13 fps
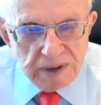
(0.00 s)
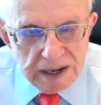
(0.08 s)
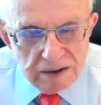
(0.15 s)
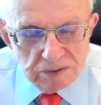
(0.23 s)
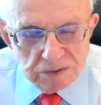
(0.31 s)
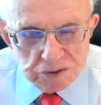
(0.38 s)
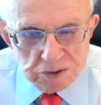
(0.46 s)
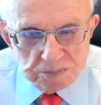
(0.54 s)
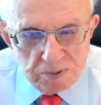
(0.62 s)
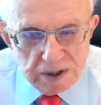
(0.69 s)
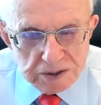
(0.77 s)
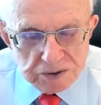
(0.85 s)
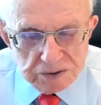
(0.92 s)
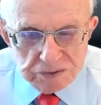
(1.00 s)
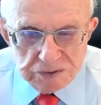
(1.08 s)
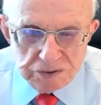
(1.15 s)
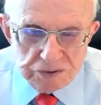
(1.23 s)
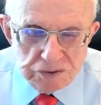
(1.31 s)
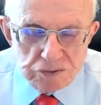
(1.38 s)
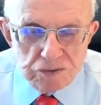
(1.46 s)
myelosuppression,
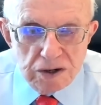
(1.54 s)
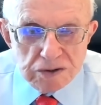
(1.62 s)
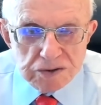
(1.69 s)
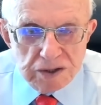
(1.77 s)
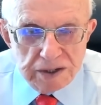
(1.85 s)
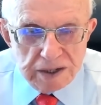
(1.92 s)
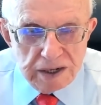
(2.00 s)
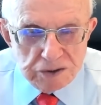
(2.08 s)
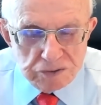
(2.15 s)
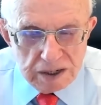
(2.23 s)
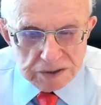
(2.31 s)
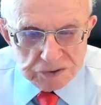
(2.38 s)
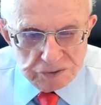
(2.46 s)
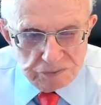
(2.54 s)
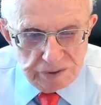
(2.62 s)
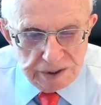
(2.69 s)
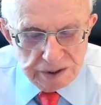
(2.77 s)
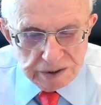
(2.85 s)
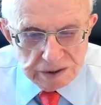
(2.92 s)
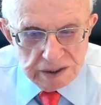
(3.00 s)
such as drugs like
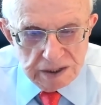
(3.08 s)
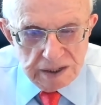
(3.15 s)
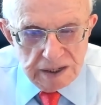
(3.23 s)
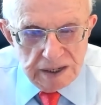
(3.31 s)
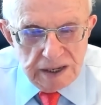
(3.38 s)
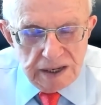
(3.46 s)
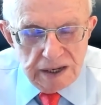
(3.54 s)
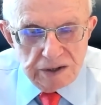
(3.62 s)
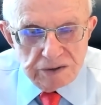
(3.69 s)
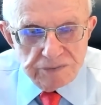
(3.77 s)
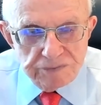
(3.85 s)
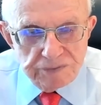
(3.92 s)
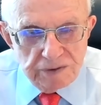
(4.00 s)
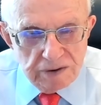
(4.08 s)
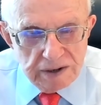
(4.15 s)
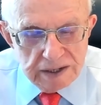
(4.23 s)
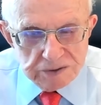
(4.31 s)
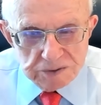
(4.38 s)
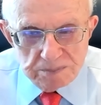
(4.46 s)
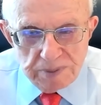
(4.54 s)
hydroxyurea, interferon
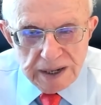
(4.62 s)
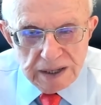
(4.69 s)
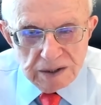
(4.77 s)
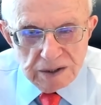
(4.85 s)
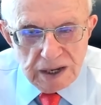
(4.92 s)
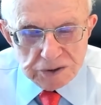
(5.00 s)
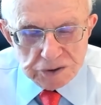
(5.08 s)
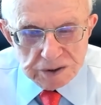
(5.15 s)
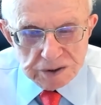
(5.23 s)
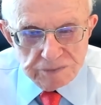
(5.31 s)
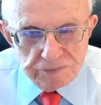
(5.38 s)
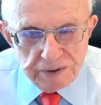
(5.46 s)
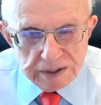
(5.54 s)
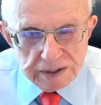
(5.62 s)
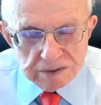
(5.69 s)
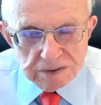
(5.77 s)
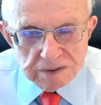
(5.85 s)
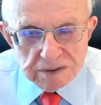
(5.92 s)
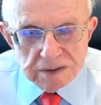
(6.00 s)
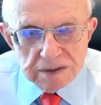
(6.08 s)
has a biologic effect